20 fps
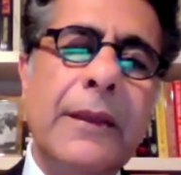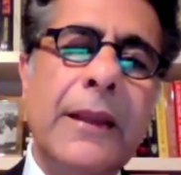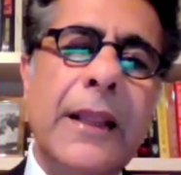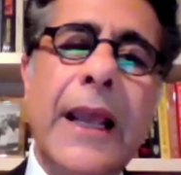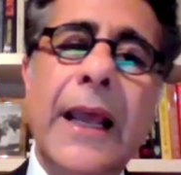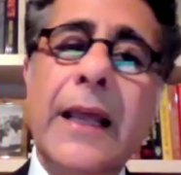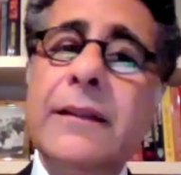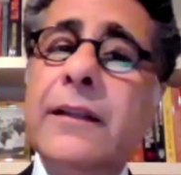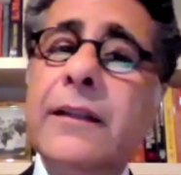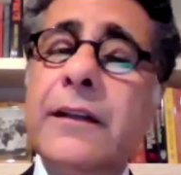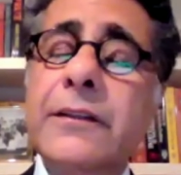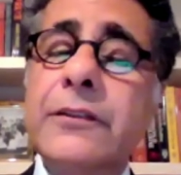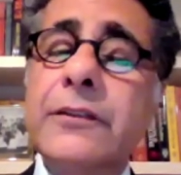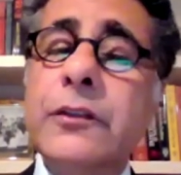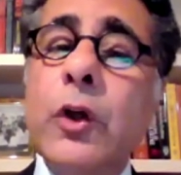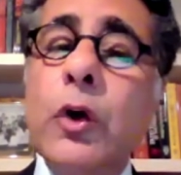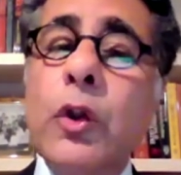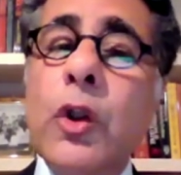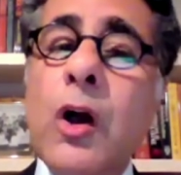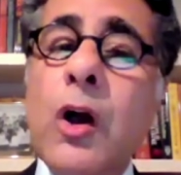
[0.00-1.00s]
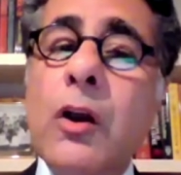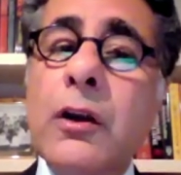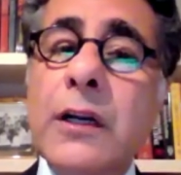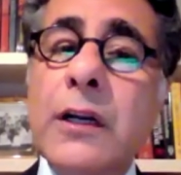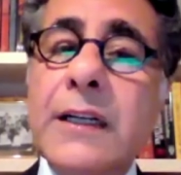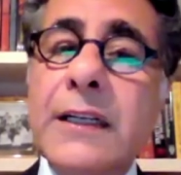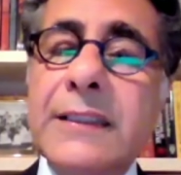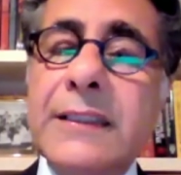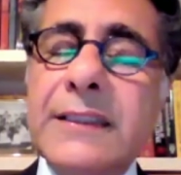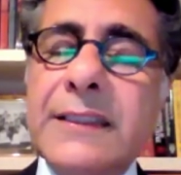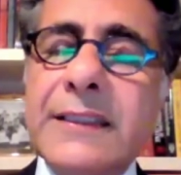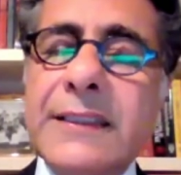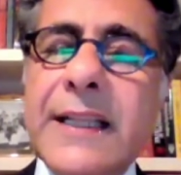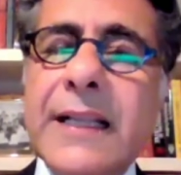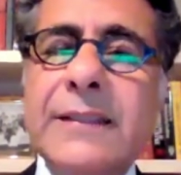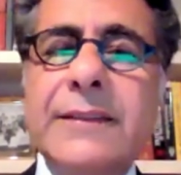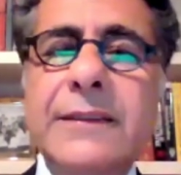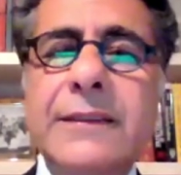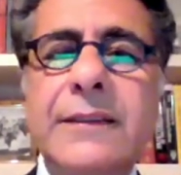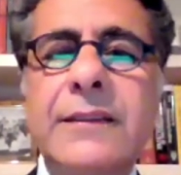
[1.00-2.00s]
And there is no longer
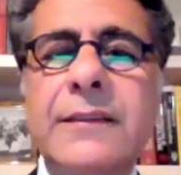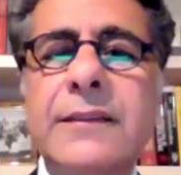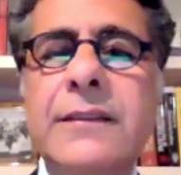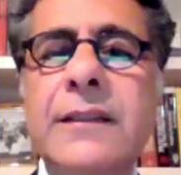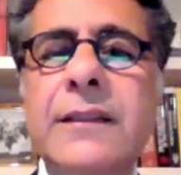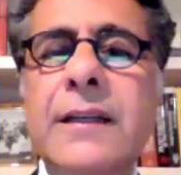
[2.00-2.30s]
consensus